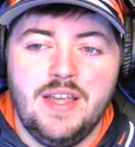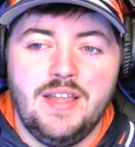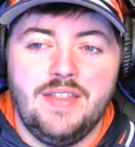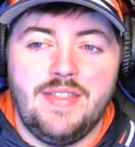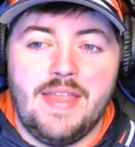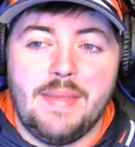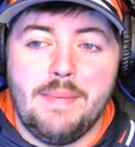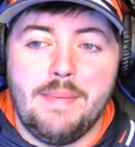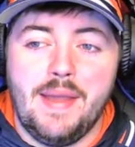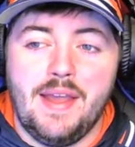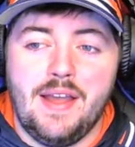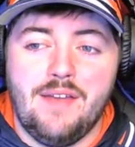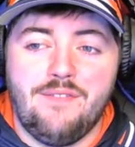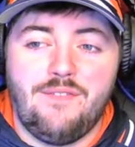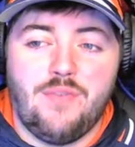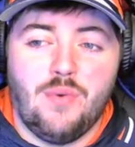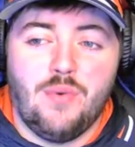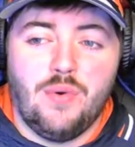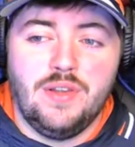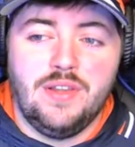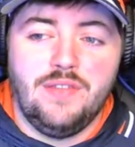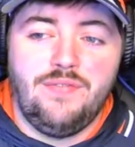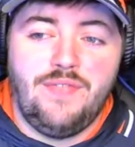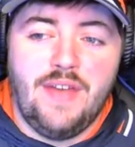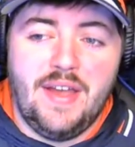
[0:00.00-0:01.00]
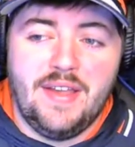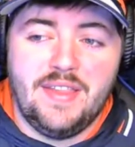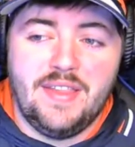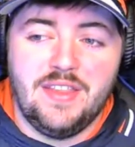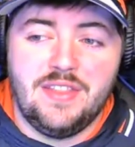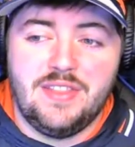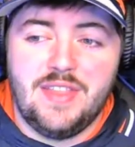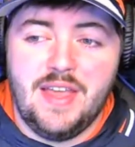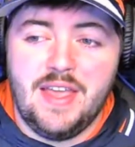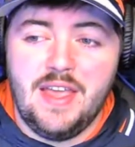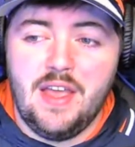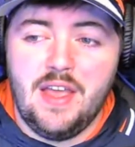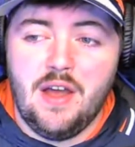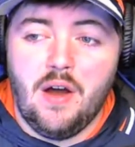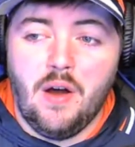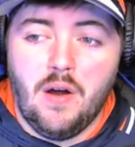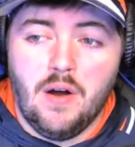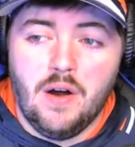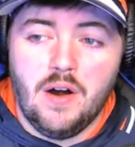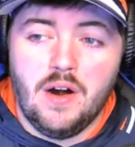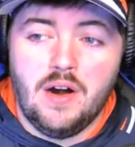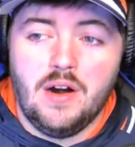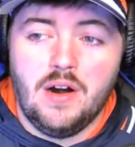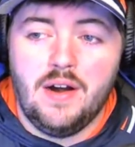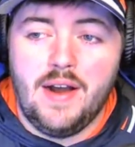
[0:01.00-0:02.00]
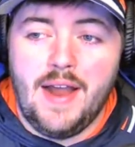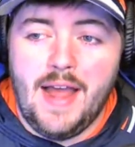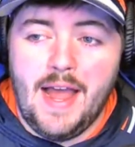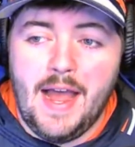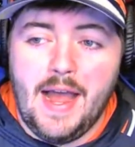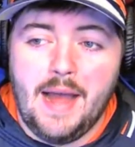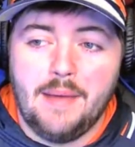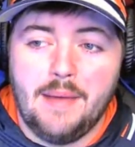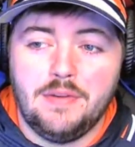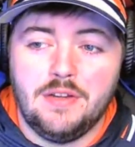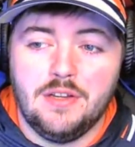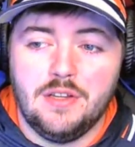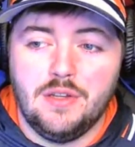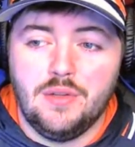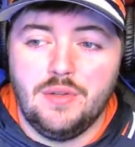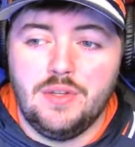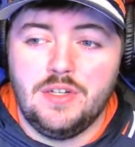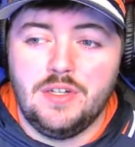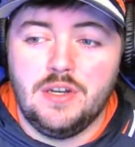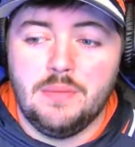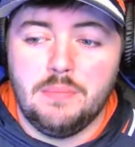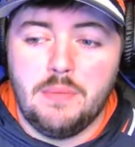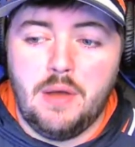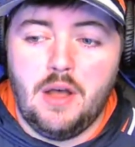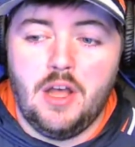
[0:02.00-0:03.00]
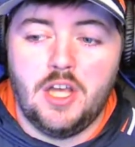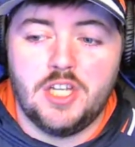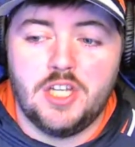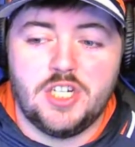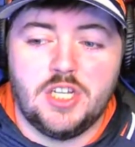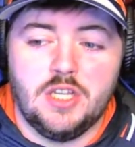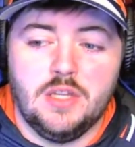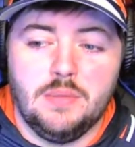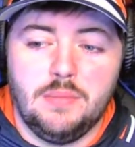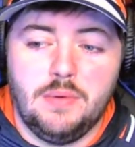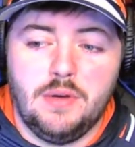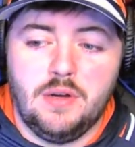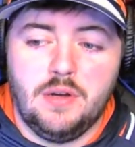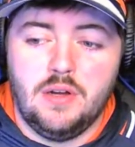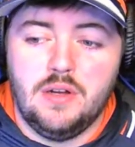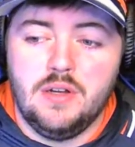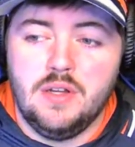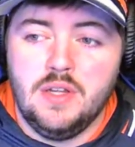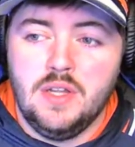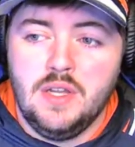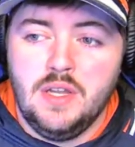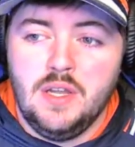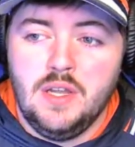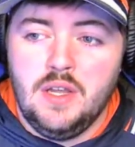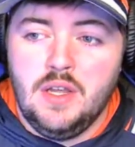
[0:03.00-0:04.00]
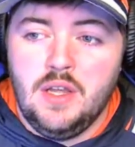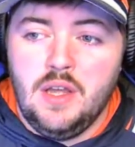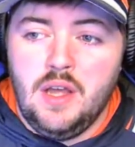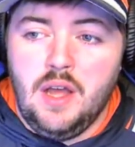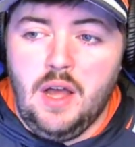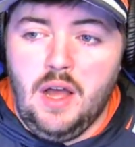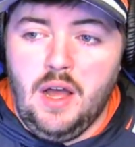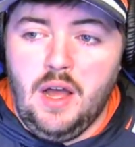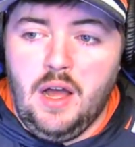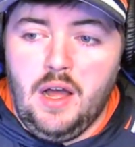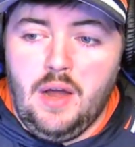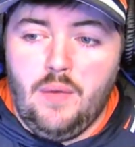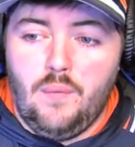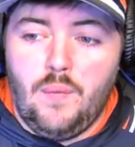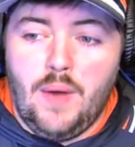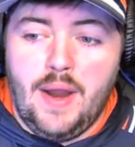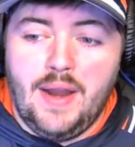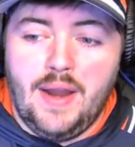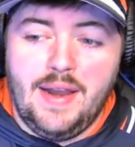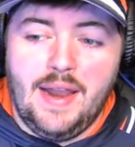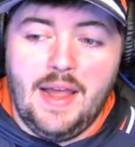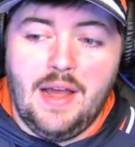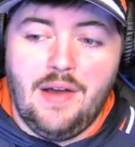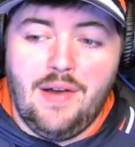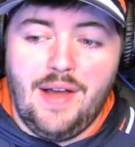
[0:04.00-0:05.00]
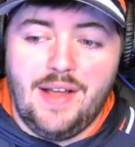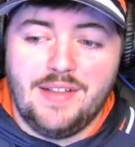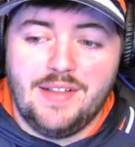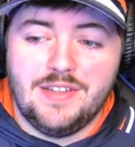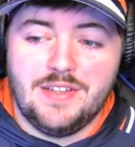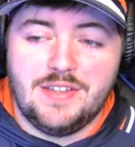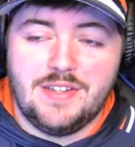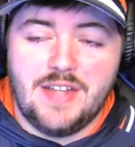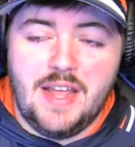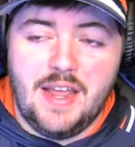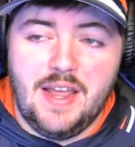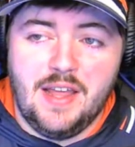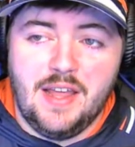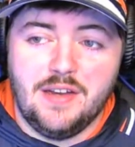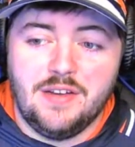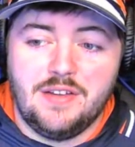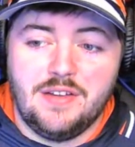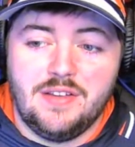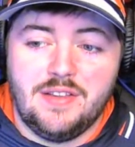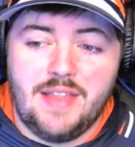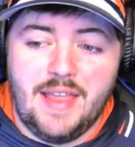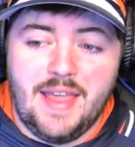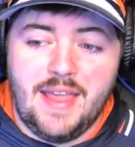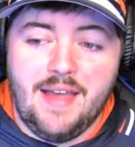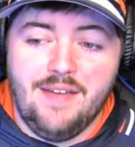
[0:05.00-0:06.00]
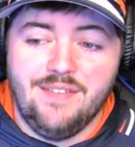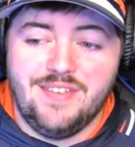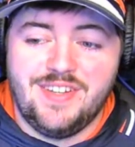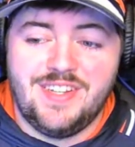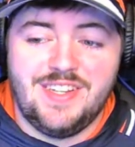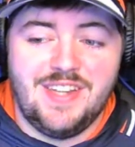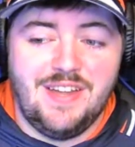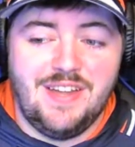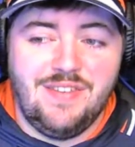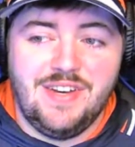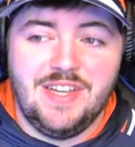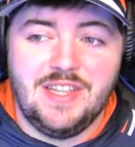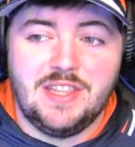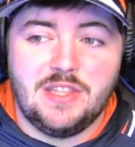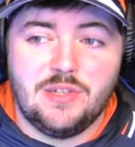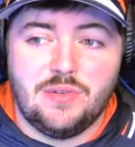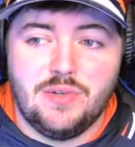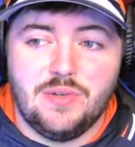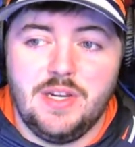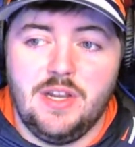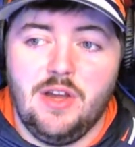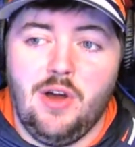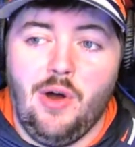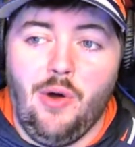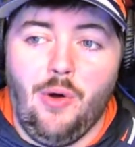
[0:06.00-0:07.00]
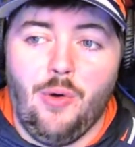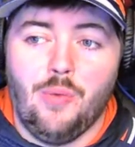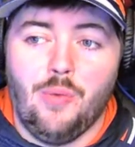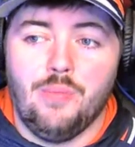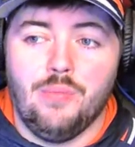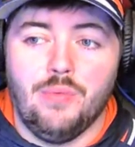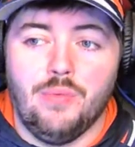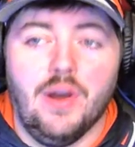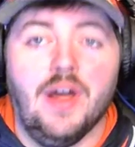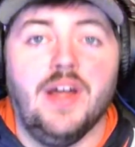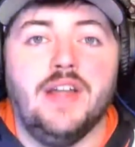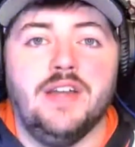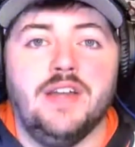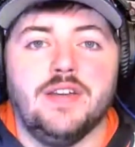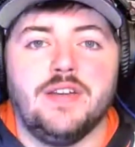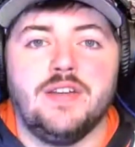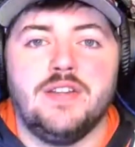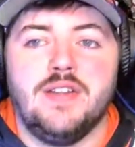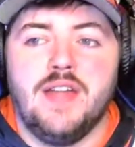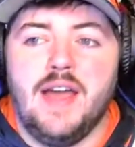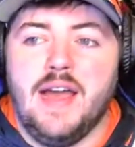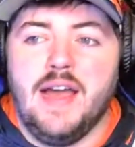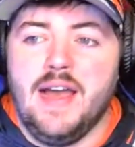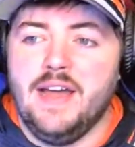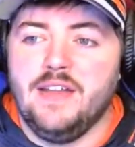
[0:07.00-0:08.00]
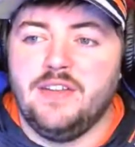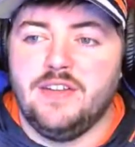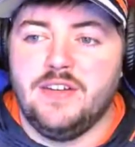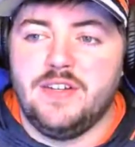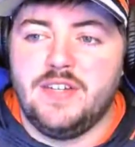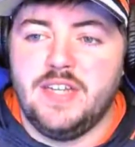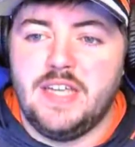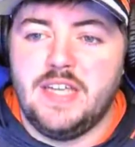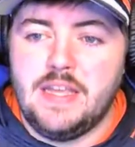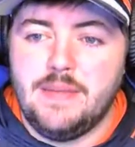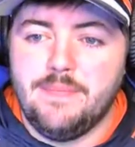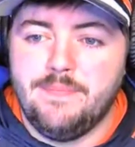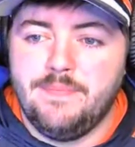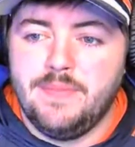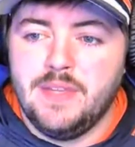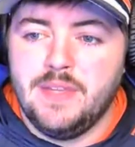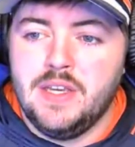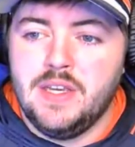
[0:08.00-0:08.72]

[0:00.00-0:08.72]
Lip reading: they make up for in the fact that they are absolutely demolishing the ball. Right now, as it stands, they have 73 home runs as a team.